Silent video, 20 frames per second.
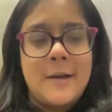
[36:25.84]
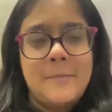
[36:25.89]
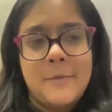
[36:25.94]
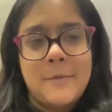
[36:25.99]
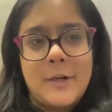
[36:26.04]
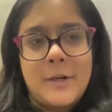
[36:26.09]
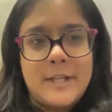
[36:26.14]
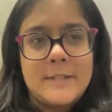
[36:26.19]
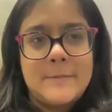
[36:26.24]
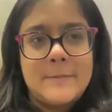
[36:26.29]
I'm
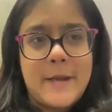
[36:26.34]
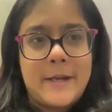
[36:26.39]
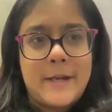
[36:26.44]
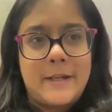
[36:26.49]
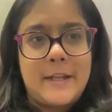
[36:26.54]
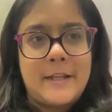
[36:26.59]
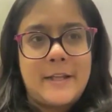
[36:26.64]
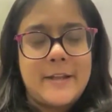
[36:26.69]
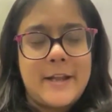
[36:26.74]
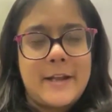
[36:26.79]
not
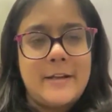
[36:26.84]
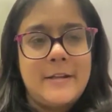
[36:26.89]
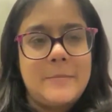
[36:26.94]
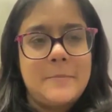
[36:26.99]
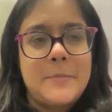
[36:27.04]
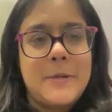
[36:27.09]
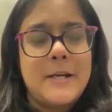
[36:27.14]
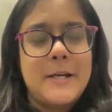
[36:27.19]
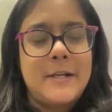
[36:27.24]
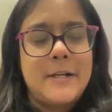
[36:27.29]
expecting that.
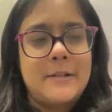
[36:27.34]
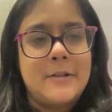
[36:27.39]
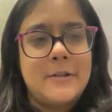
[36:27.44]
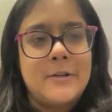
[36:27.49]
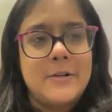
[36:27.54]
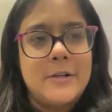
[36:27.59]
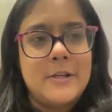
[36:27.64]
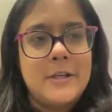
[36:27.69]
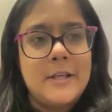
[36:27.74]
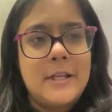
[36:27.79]
But
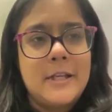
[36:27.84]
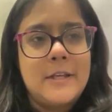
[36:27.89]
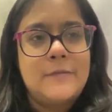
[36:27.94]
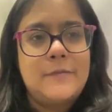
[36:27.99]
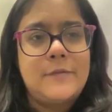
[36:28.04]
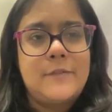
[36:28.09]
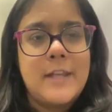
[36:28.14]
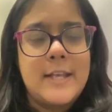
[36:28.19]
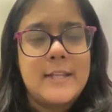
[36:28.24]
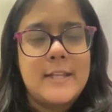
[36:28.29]
uh,
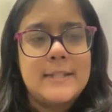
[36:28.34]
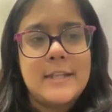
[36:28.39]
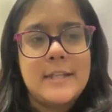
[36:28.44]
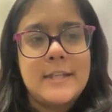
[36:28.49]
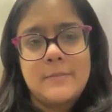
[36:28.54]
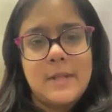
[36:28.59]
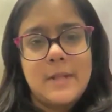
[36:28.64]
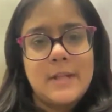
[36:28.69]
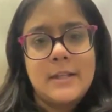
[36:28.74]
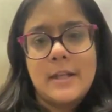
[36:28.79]
if there's
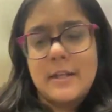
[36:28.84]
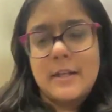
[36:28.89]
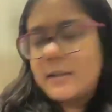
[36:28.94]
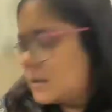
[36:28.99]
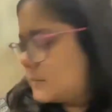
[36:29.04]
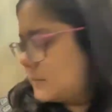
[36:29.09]
Sorry, something I, that... I